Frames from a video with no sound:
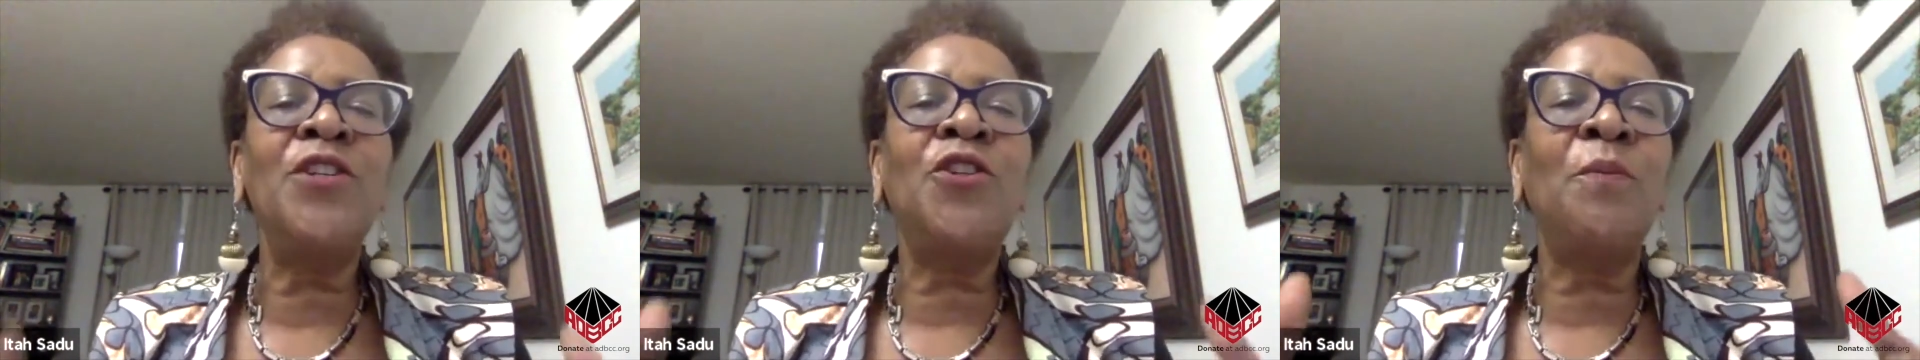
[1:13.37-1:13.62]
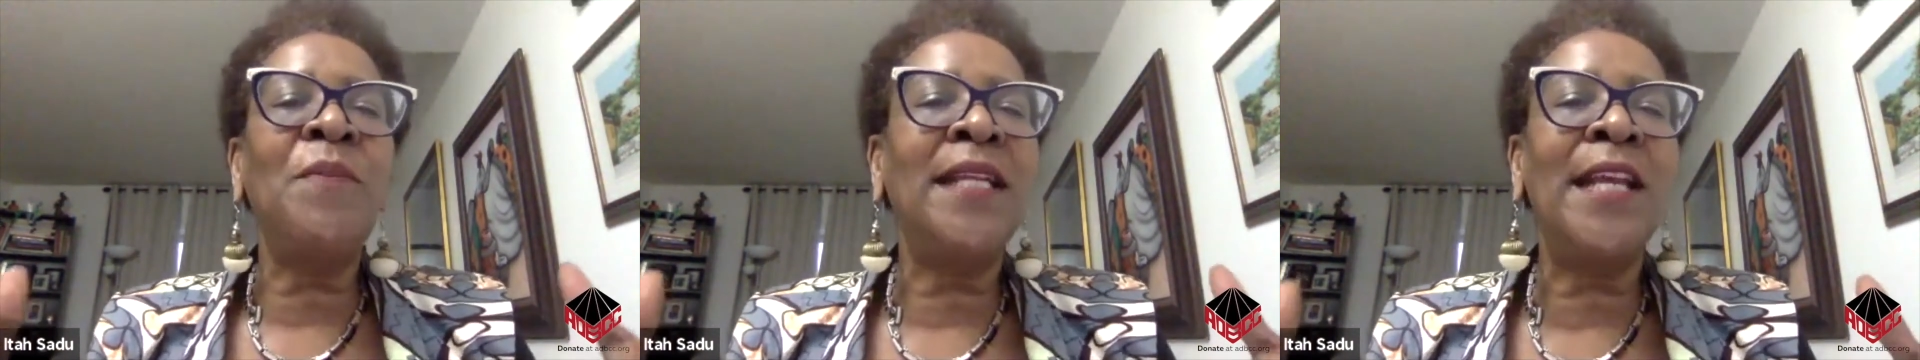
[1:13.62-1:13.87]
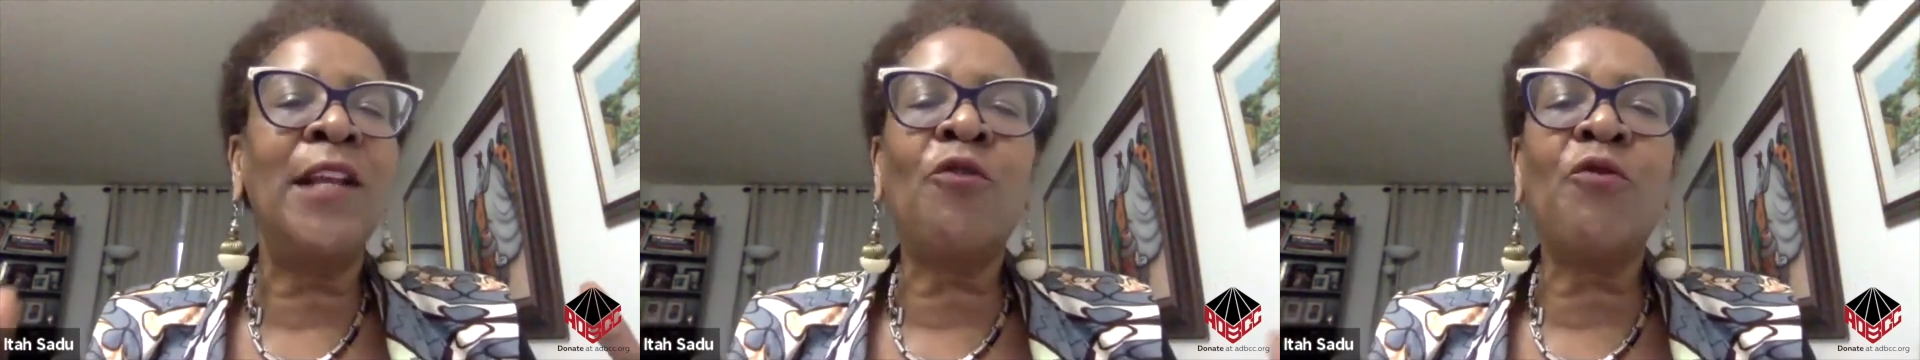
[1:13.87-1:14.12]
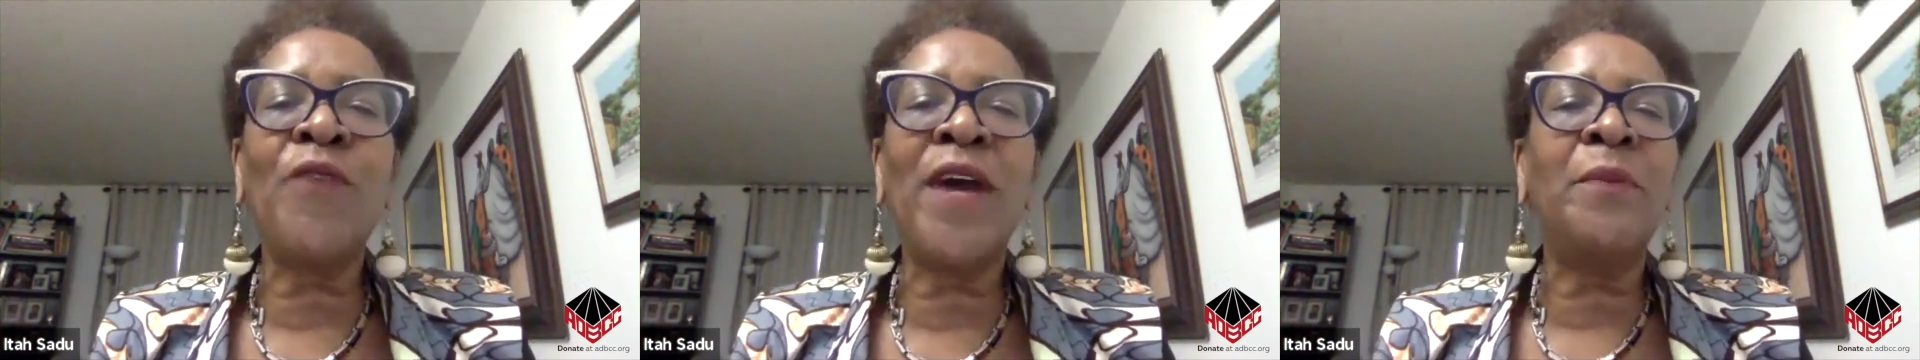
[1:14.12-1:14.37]
to be an
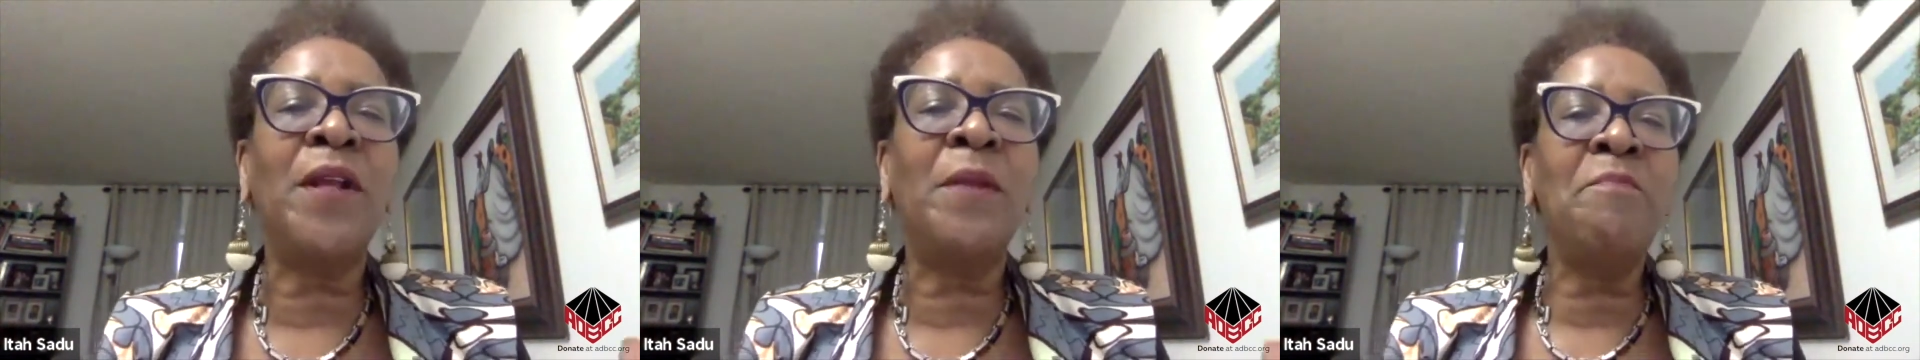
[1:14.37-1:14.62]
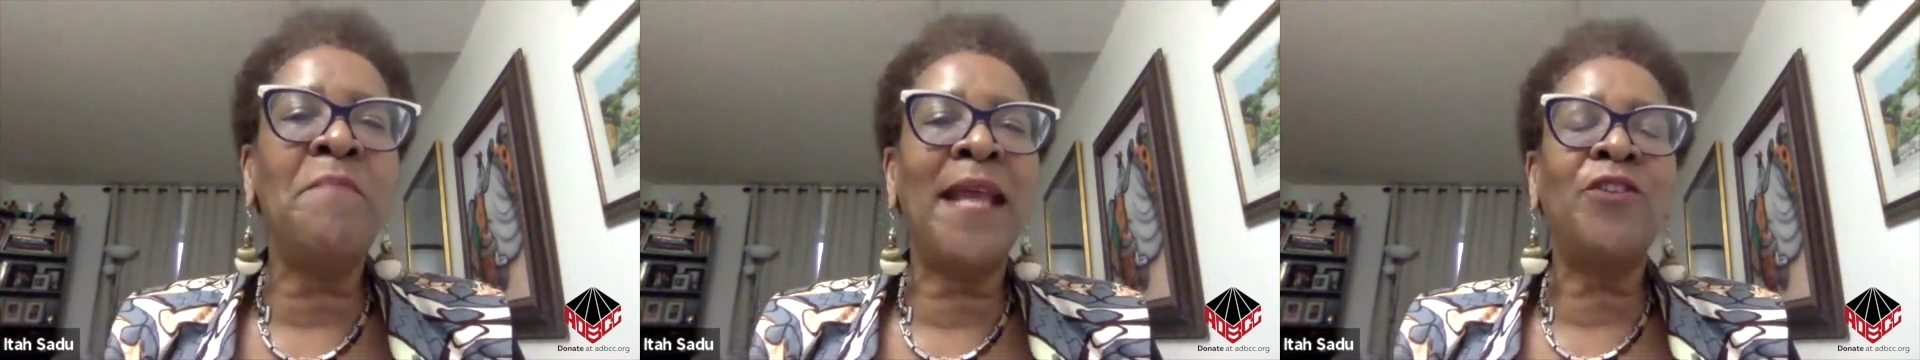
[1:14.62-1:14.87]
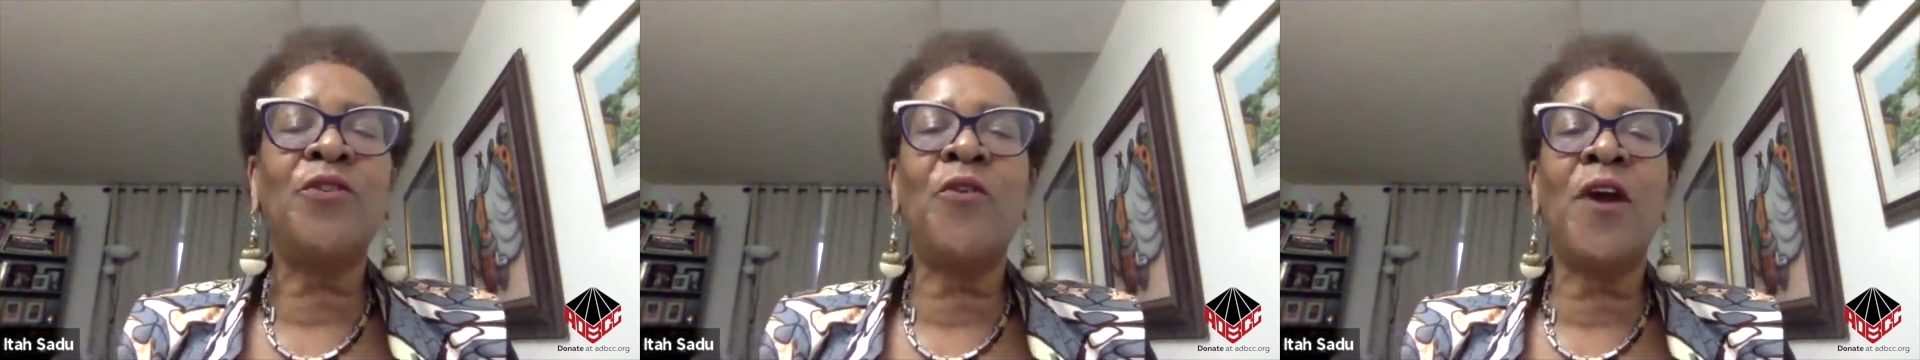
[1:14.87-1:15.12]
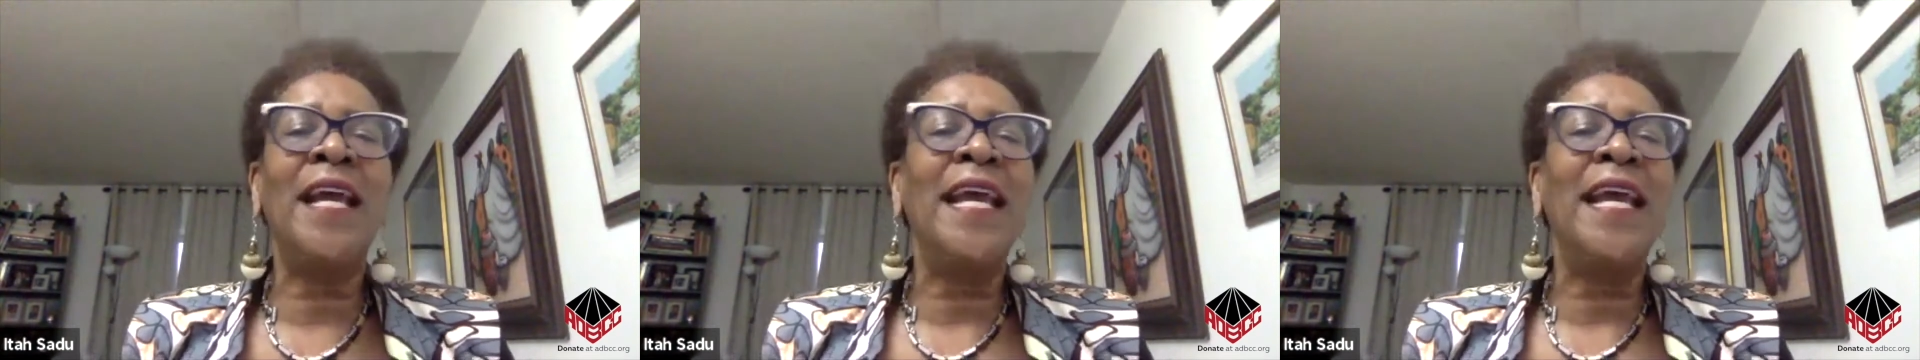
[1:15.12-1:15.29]
incredible mentor.